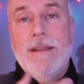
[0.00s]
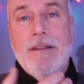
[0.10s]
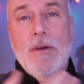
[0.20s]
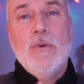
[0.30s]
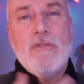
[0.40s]

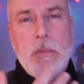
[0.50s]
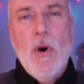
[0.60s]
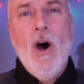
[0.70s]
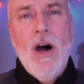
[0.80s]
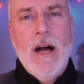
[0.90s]
there was a
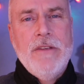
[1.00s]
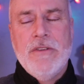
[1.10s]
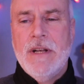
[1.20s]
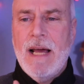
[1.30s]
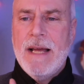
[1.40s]
pause,
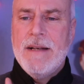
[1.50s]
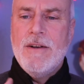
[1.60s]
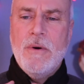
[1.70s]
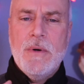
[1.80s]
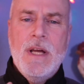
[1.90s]
and
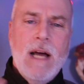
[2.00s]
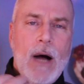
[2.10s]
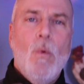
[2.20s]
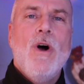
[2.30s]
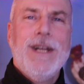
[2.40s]

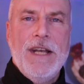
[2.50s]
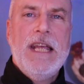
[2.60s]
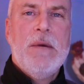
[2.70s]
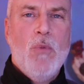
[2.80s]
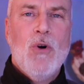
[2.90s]
I wanted to
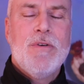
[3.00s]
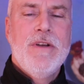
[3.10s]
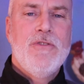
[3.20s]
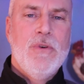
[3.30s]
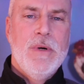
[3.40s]
get more
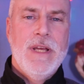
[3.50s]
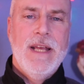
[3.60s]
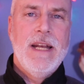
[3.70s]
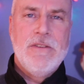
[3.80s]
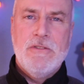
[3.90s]
into it,
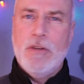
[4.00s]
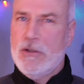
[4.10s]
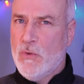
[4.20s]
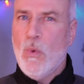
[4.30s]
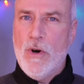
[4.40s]
and
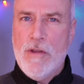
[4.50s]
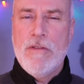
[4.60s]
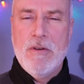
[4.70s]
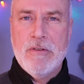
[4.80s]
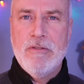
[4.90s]
it's
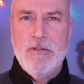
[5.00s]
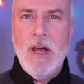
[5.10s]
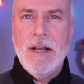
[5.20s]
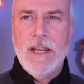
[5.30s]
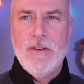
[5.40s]
worth your
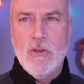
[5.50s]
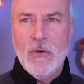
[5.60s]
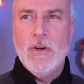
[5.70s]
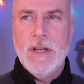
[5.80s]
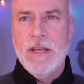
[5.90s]
study to
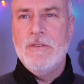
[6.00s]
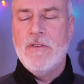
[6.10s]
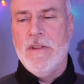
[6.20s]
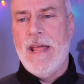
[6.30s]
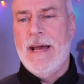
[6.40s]
look
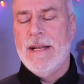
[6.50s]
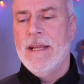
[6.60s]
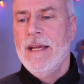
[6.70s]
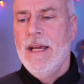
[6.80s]
into that,